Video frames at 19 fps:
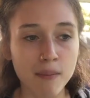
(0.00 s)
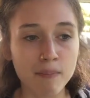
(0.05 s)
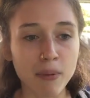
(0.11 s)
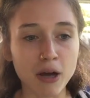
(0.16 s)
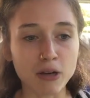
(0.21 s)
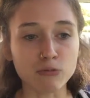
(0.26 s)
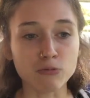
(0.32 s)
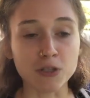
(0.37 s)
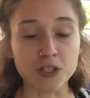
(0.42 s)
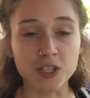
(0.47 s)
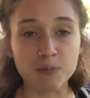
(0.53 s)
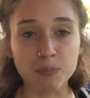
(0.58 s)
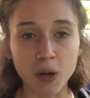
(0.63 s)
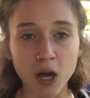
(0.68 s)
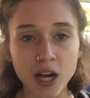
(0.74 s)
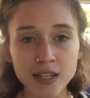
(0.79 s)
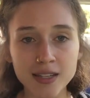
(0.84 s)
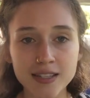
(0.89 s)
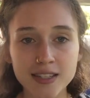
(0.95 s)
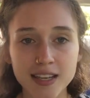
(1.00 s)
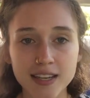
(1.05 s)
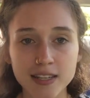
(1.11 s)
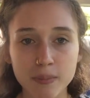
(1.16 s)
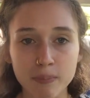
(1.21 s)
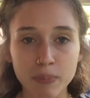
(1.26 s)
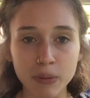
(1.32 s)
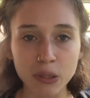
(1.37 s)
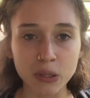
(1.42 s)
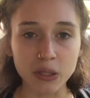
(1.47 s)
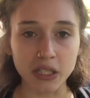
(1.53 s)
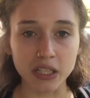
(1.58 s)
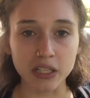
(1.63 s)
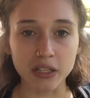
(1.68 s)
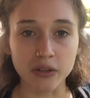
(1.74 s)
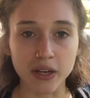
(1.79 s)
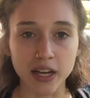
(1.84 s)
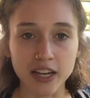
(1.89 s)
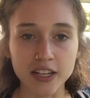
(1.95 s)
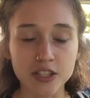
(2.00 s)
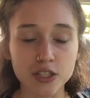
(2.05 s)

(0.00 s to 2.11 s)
But response and ability, okay?